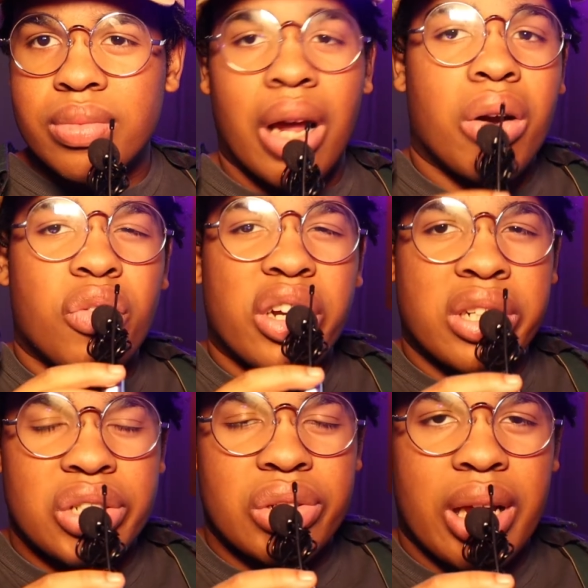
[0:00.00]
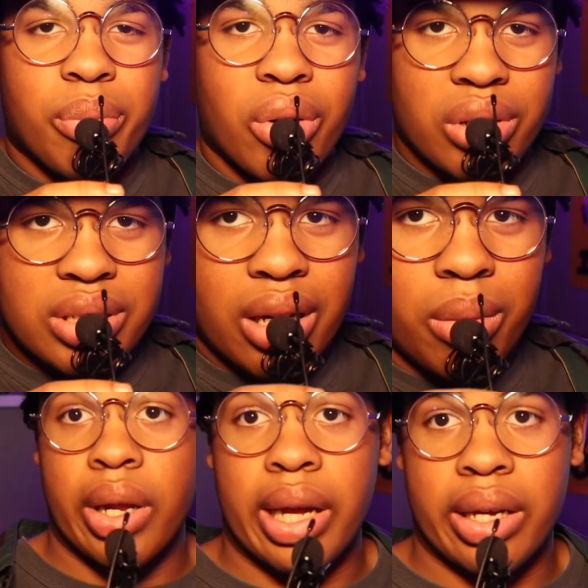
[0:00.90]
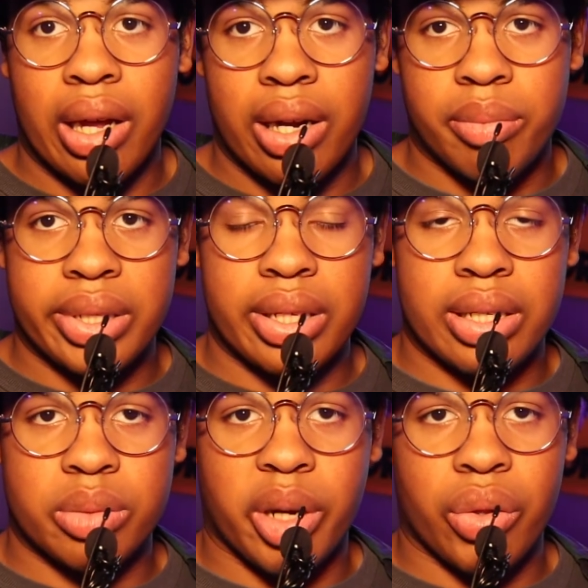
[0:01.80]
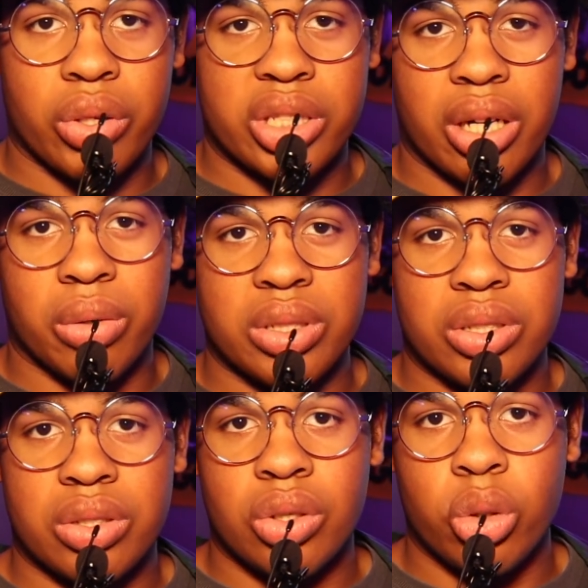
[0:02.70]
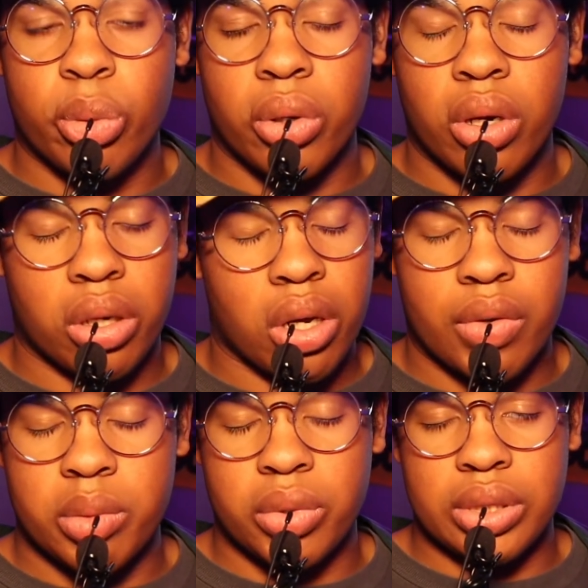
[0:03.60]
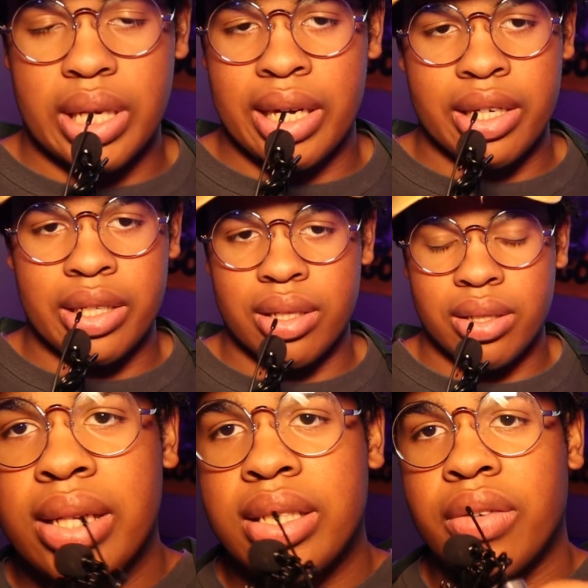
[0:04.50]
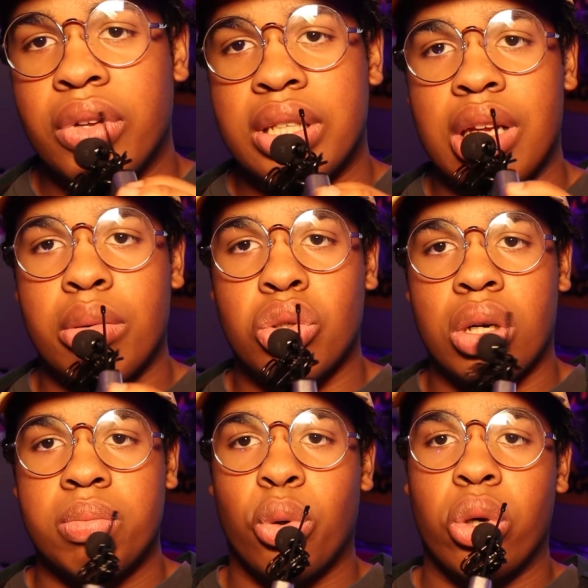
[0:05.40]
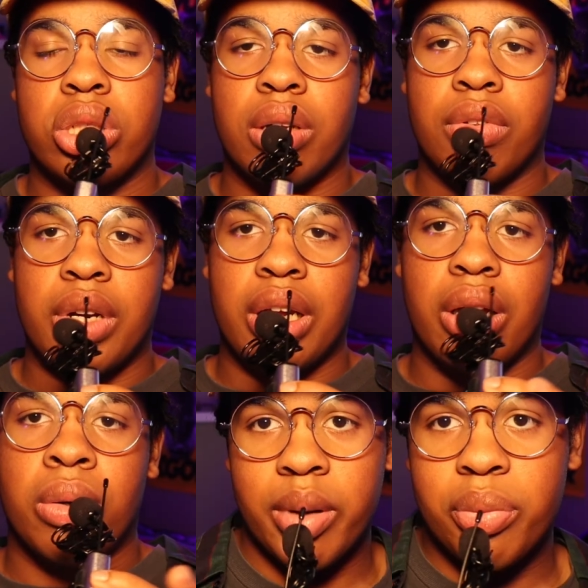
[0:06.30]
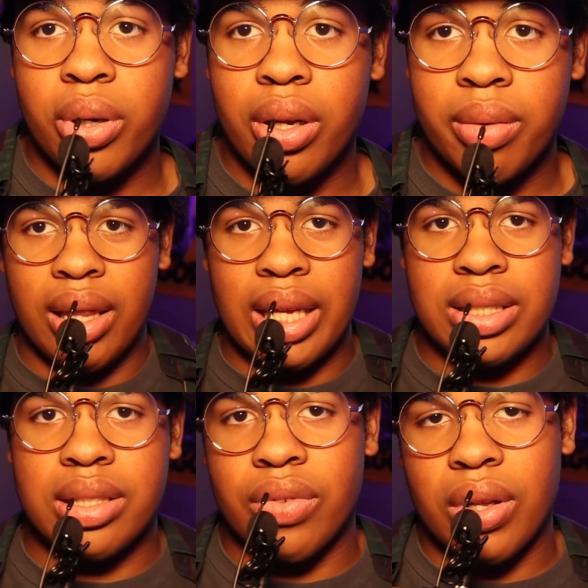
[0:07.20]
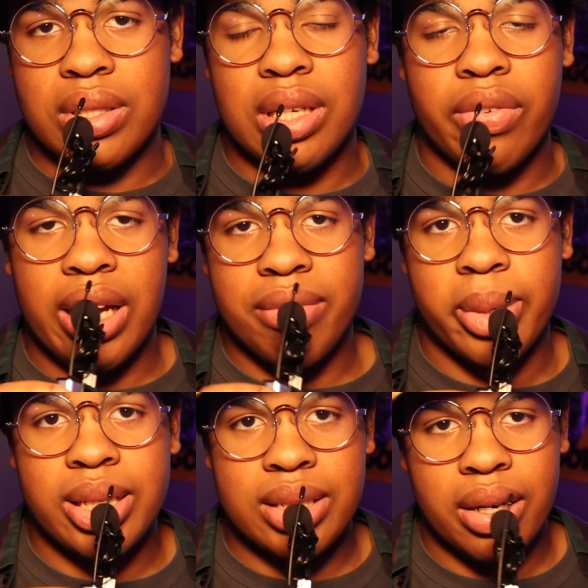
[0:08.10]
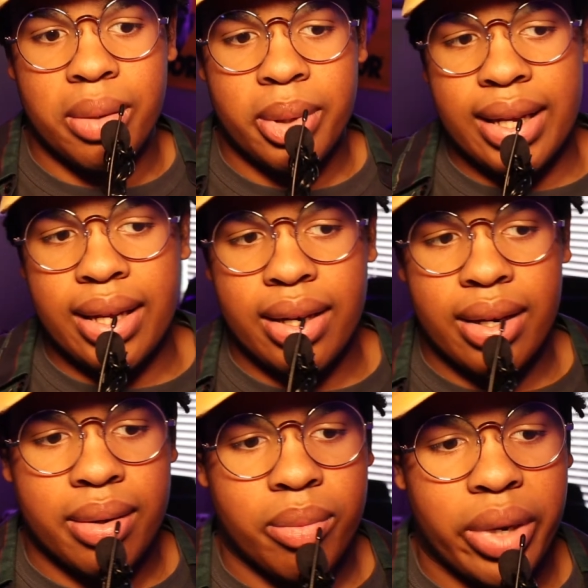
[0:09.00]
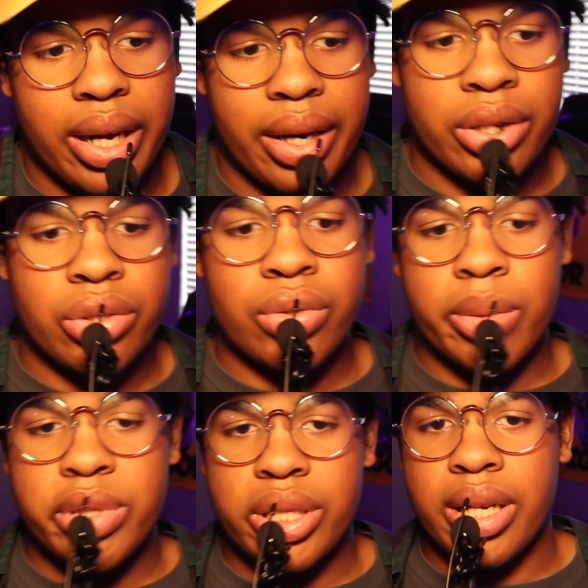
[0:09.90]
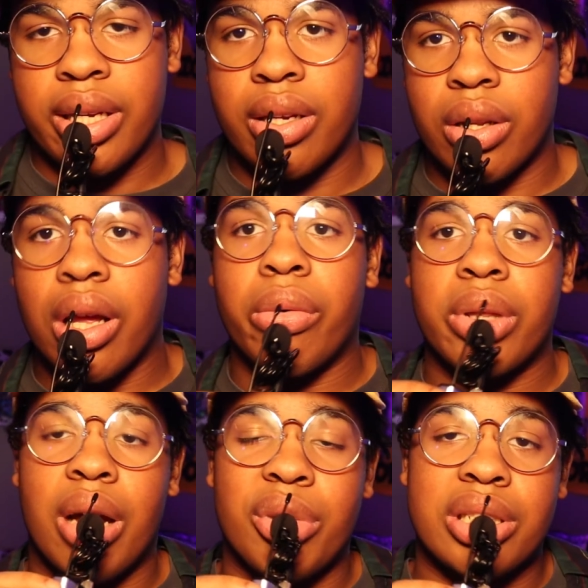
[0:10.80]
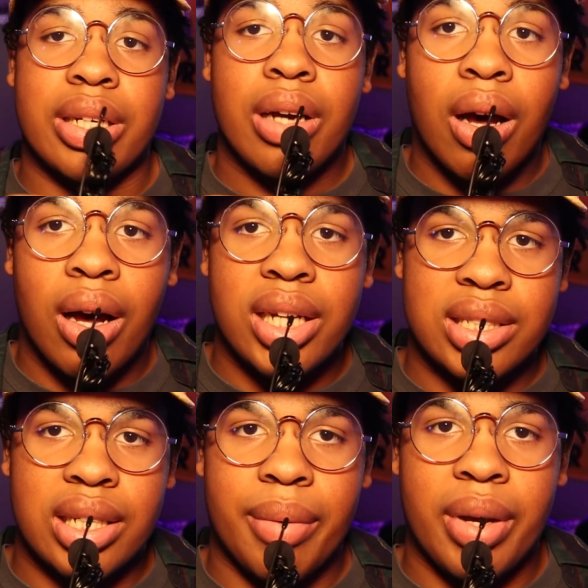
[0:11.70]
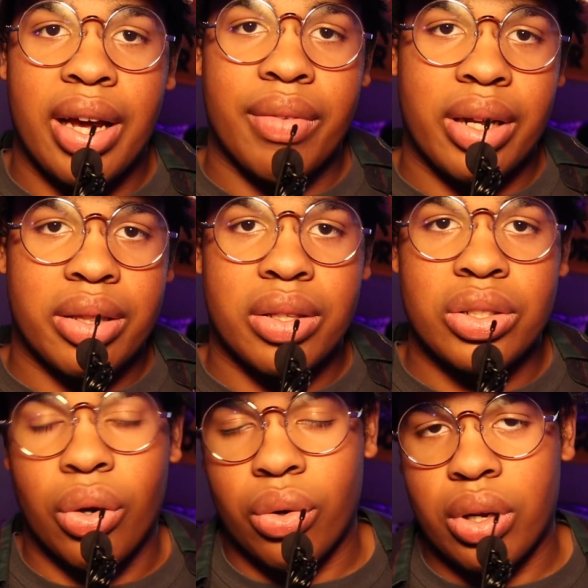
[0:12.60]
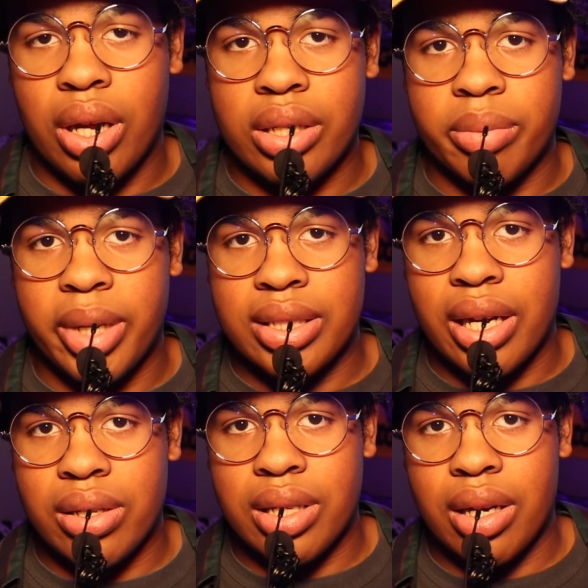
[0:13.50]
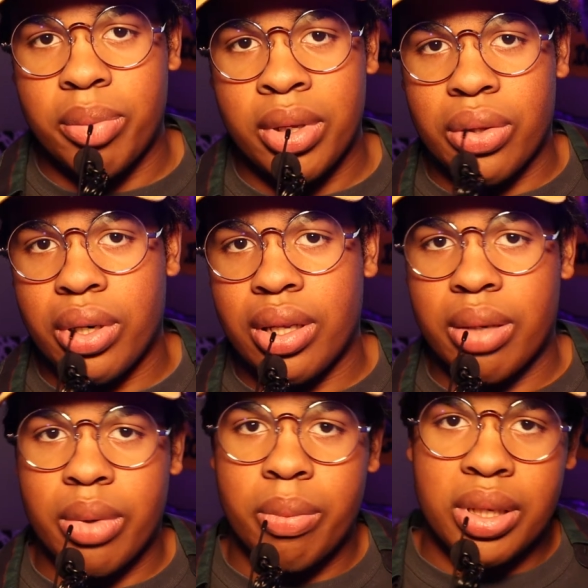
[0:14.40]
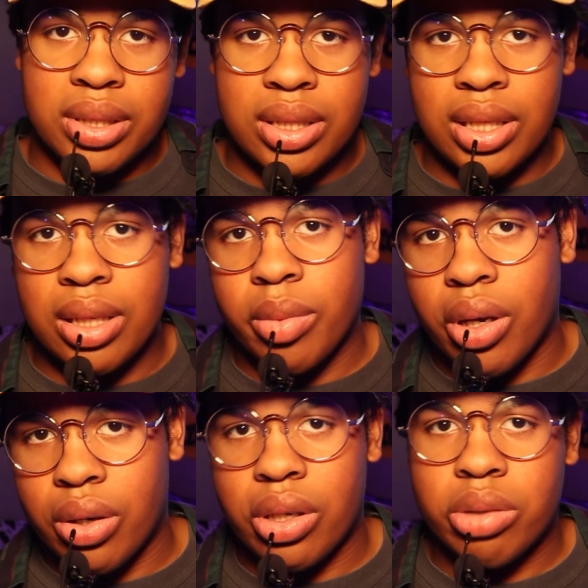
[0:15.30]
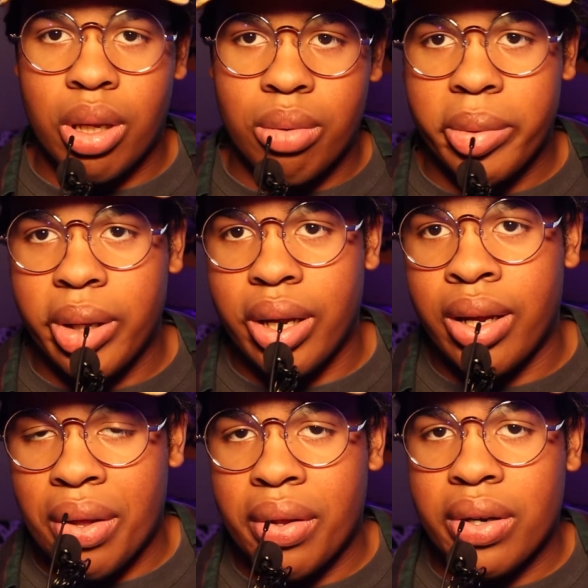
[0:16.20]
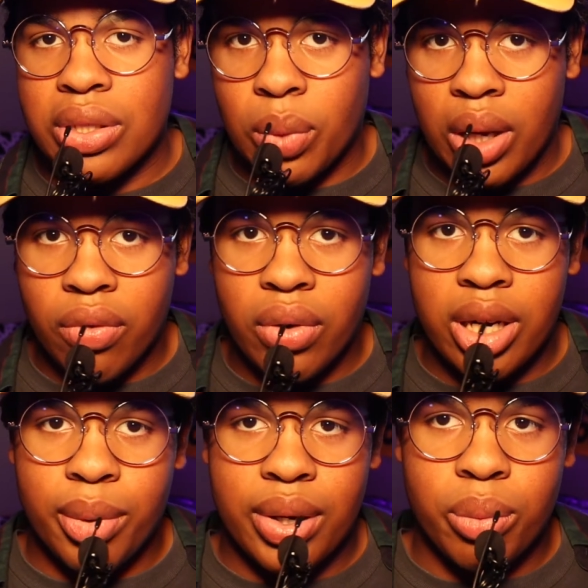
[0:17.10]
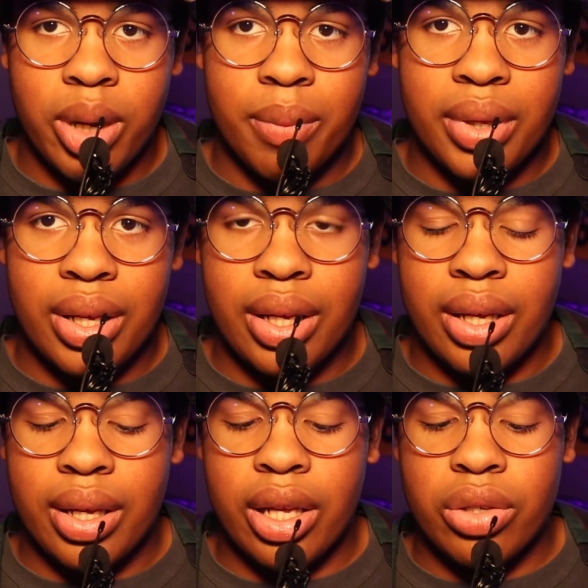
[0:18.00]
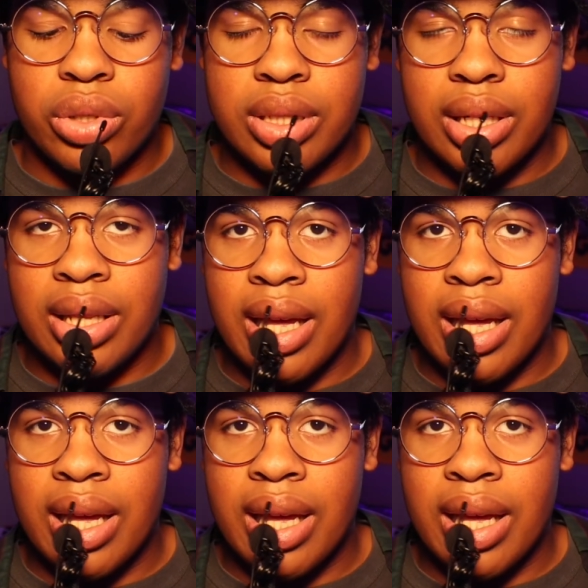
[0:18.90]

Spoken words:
I don't know if I consider that part of the setup, but I got it because my other chair was super uncomfortable to edit in. That's it for the setup tour portion of the video. I'm gonna put a list of all the stuff I have in my setup in my description, along with how much they cost, and I'm gonna have like the total cost of my entire setup, including like my PC, monitors, blah blah blah, down there as well for anybody who might be interested in